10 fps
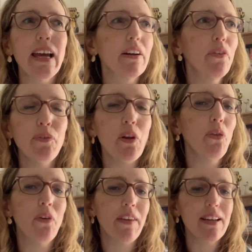flew
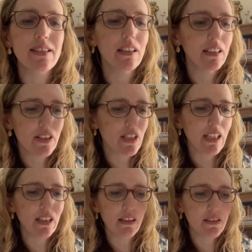through this. I
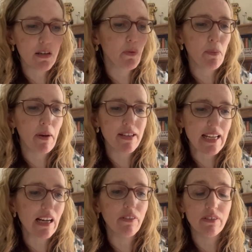literally didn't want to put it
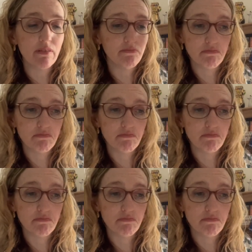down.